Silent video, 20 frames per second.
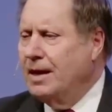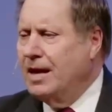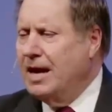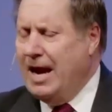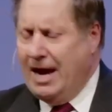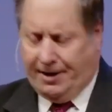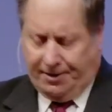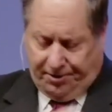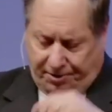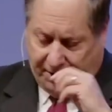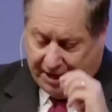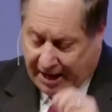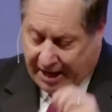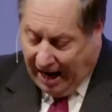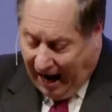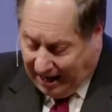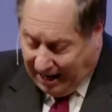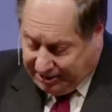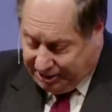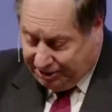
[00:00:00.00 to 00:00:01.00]
into the
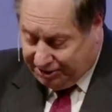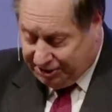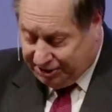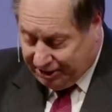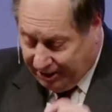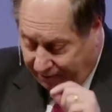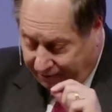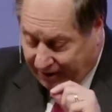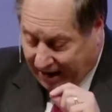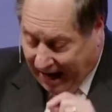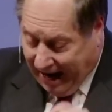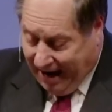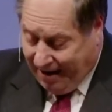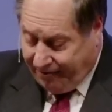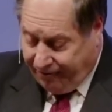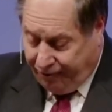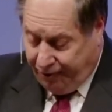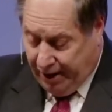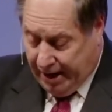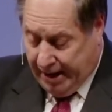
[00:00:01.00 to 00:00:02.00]
conscience of
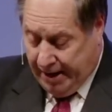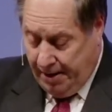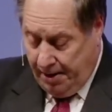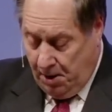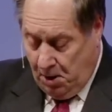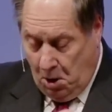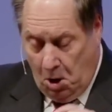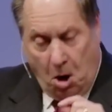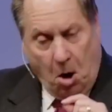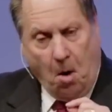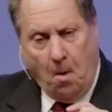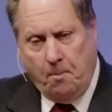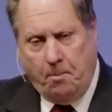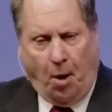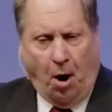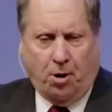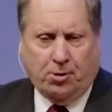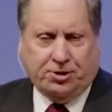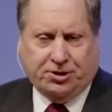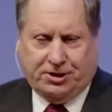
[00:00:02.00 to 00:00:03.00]
every
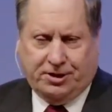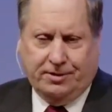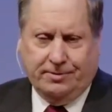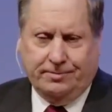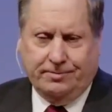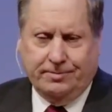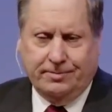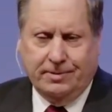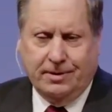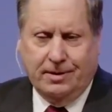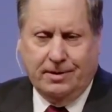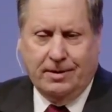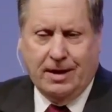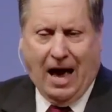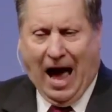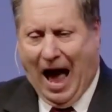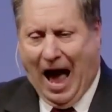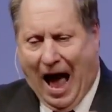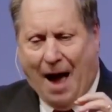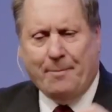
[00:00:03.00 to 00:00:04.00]
person.
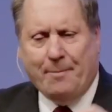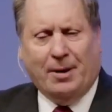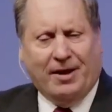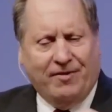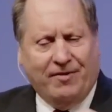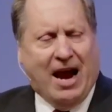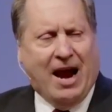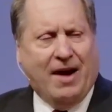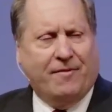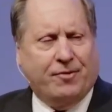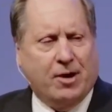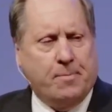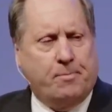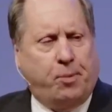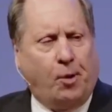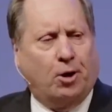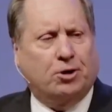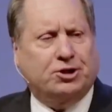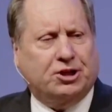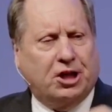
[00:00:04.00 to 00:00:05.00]
I believe every
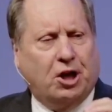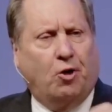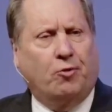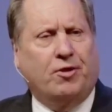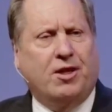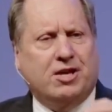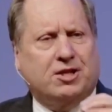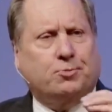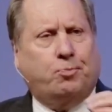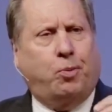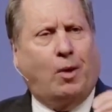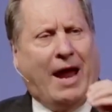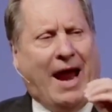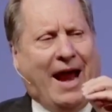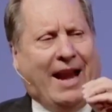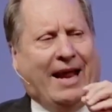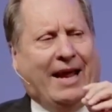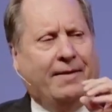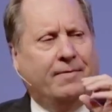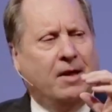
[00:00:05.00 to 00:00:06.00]
person on this
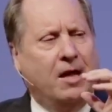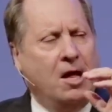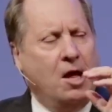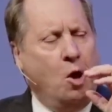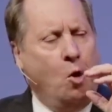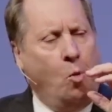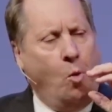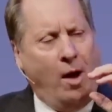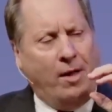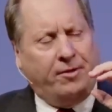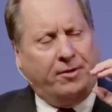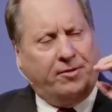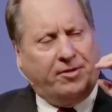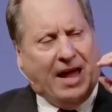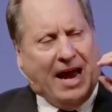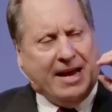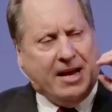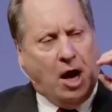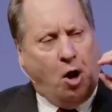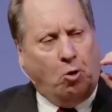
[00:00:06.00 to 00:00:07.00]
planet, whether
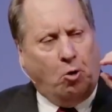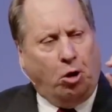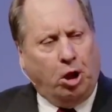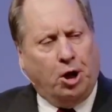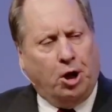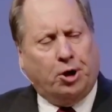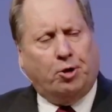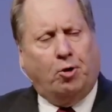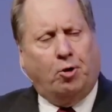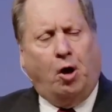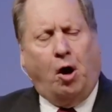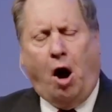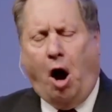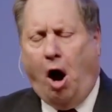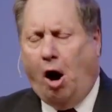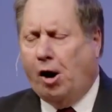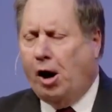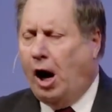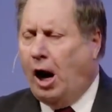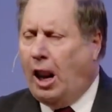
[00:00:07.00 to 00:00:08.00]
they know little
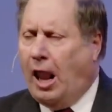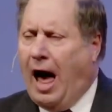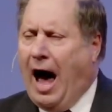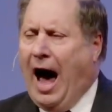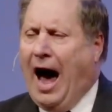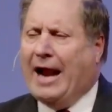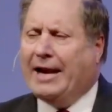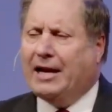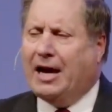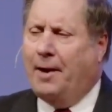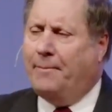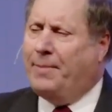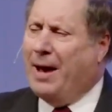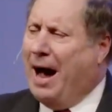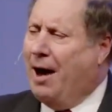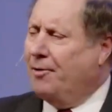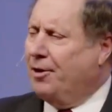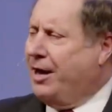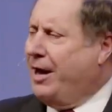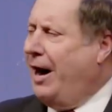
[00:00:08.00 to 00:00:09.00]
or a lot
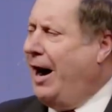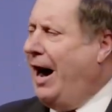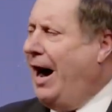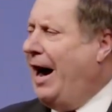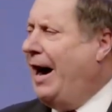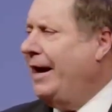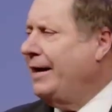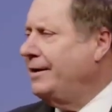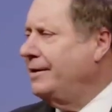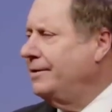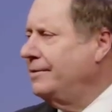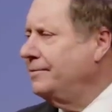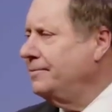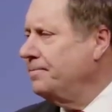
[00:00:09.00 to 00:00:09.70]
about God,